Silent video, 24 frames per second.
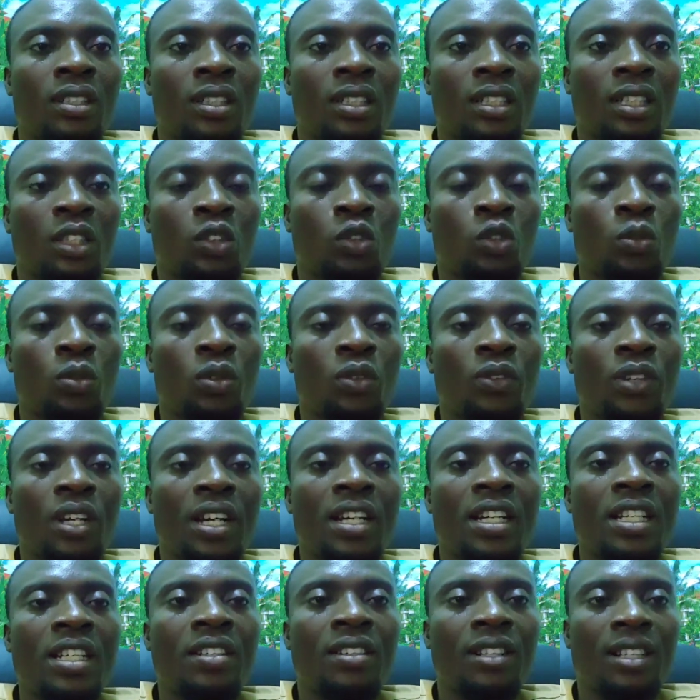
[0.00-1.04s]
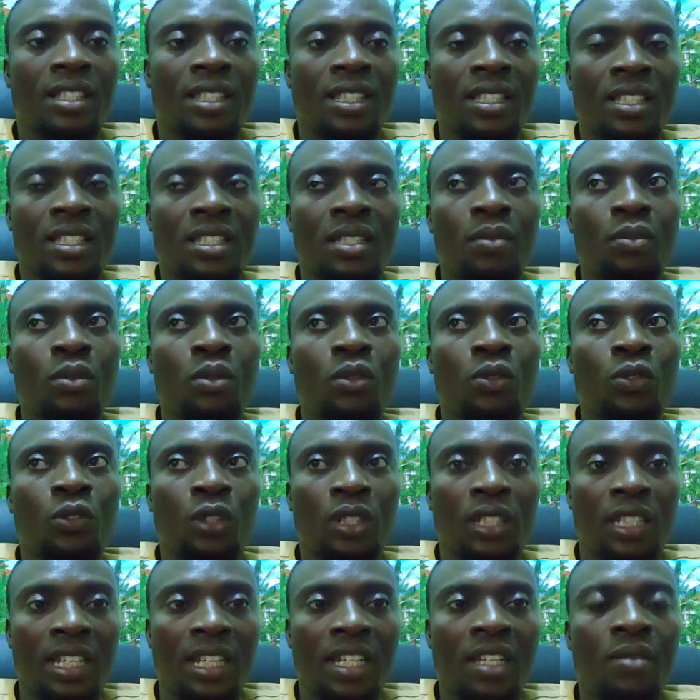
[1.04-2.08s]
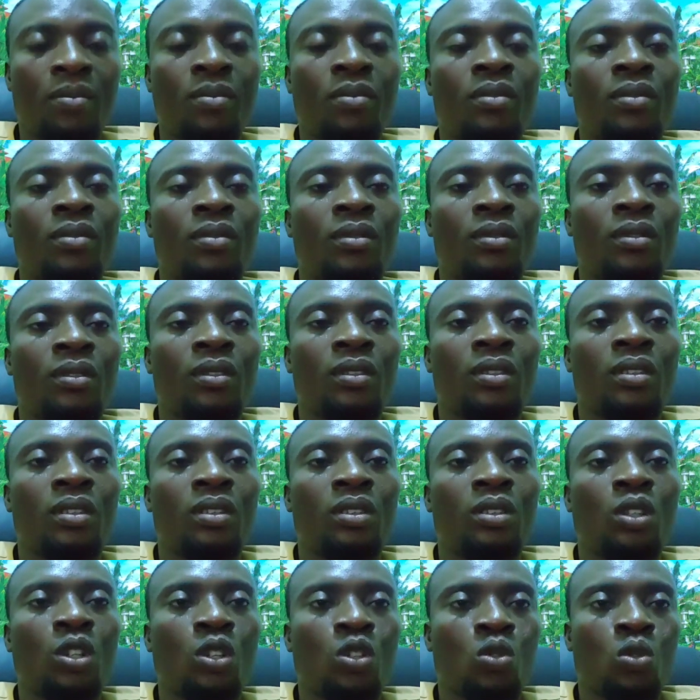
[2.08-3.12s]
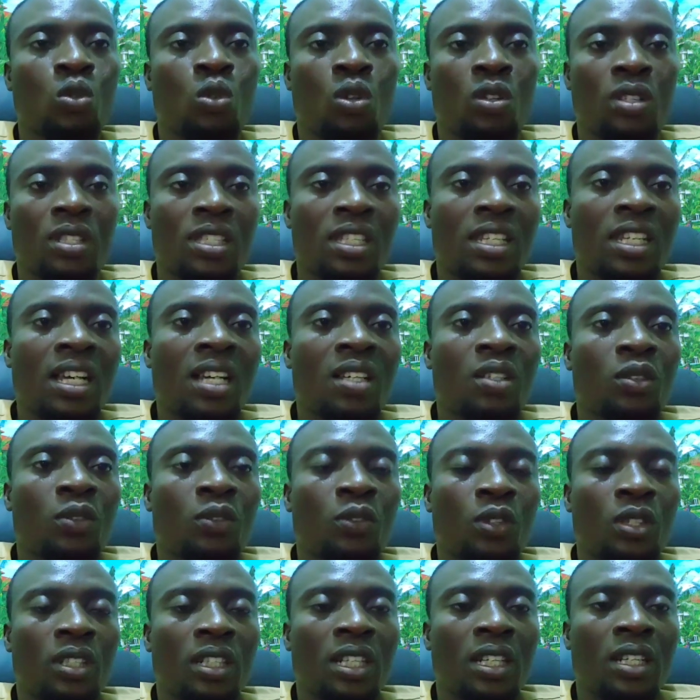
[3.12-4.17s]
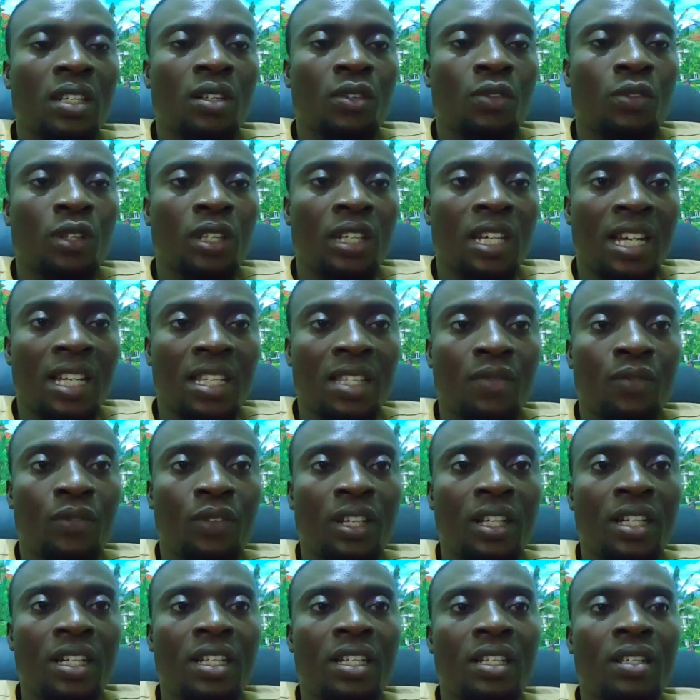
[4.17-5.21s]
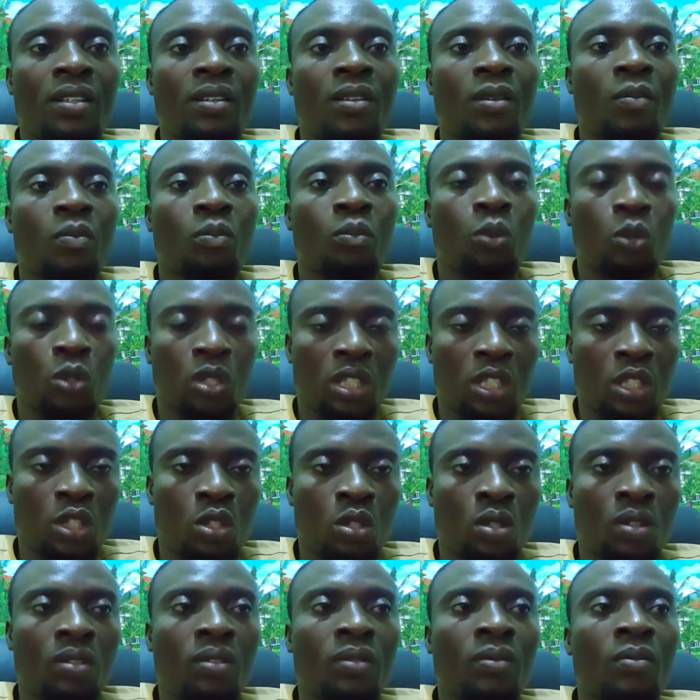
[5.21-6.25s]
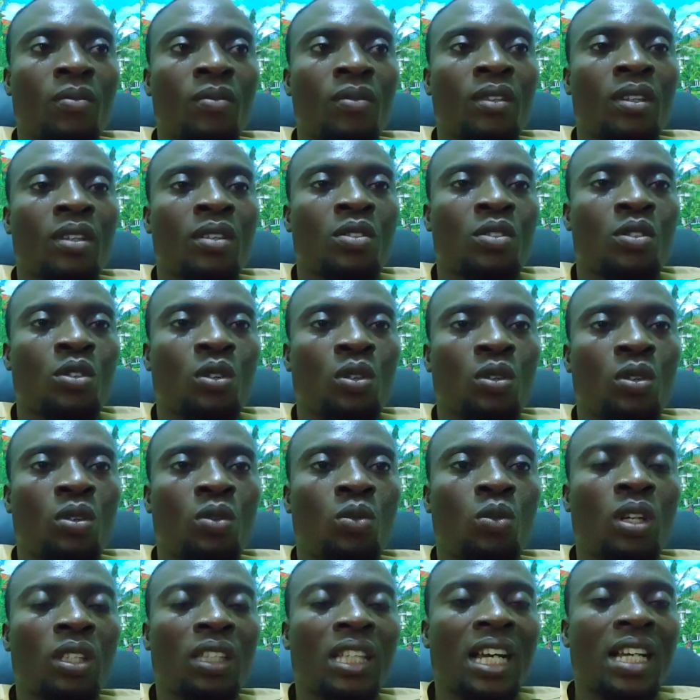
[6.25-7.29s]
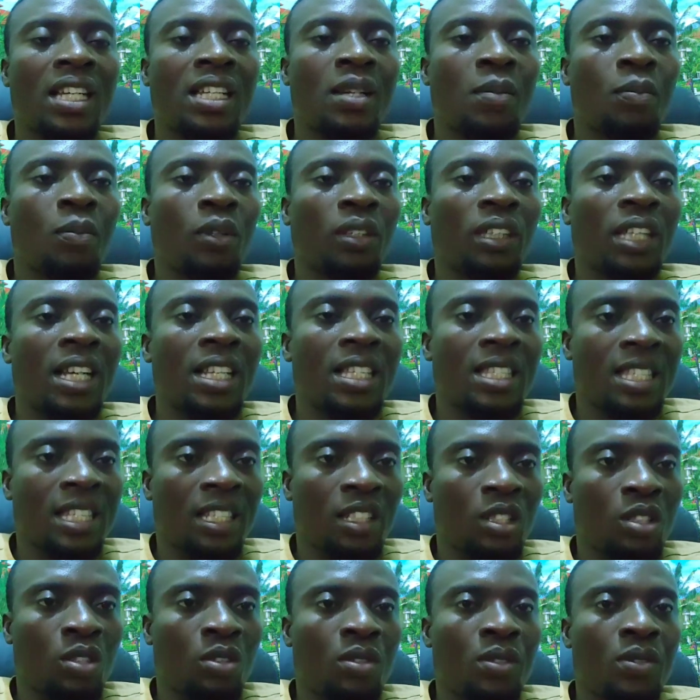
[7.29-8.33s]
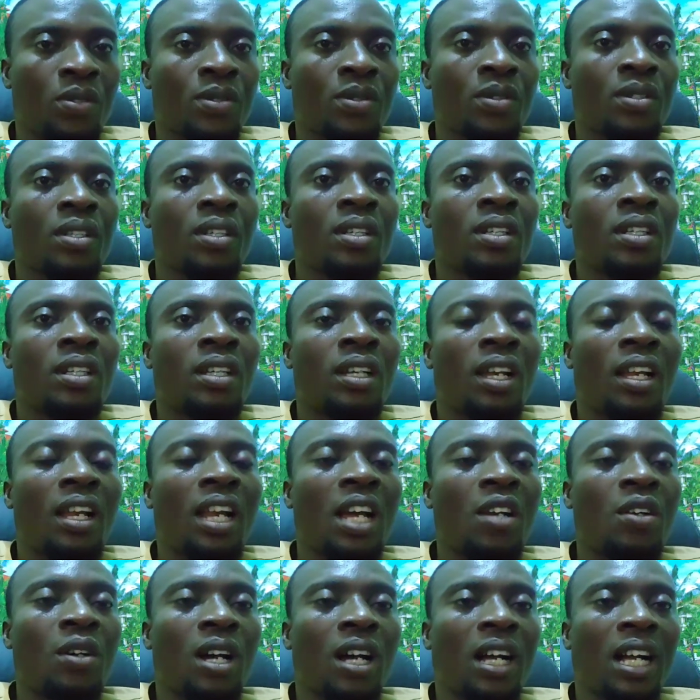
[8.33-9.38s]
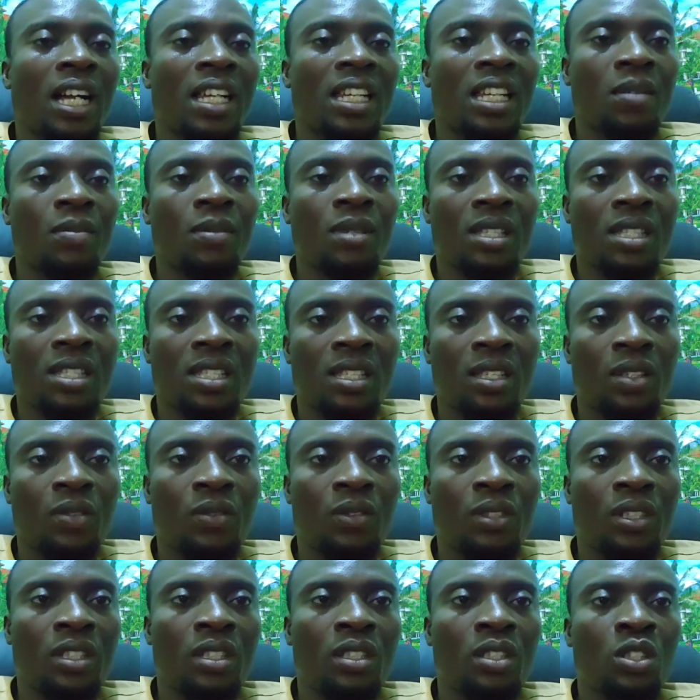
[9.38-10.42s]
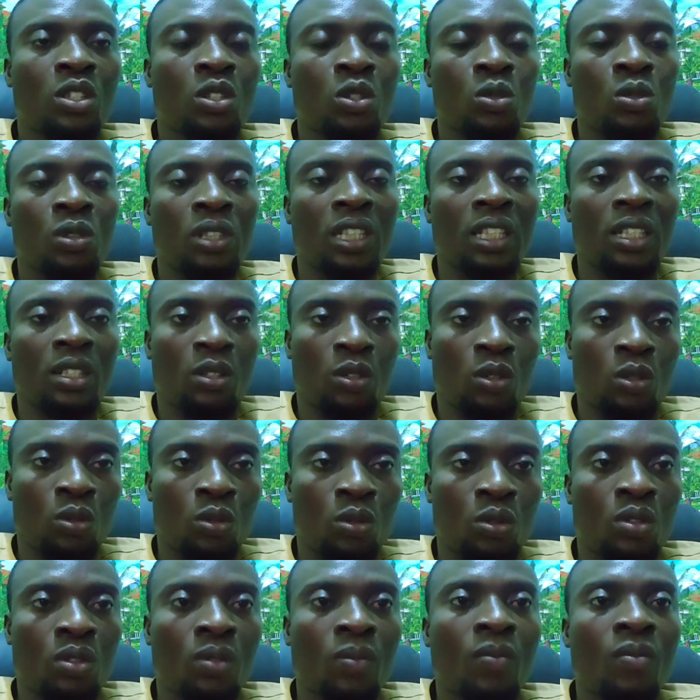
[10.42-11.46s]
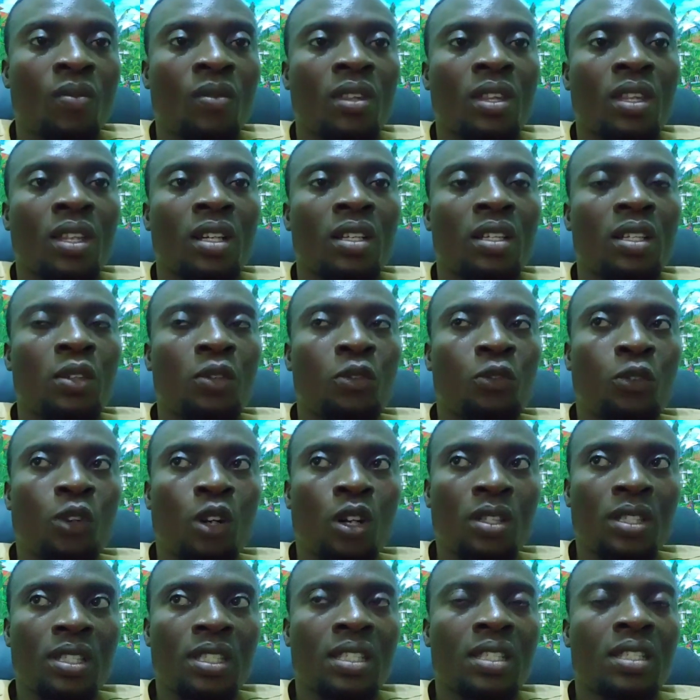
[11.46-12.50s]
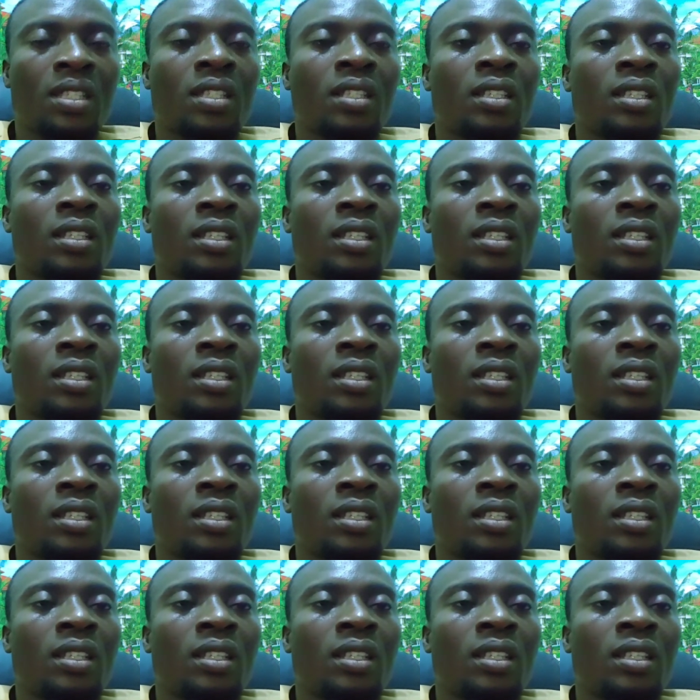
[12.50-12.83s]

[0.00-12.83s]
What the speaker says: it will be very irresistible for them not to consider you for that very position. So what are the important sections that your academic CV should include? The first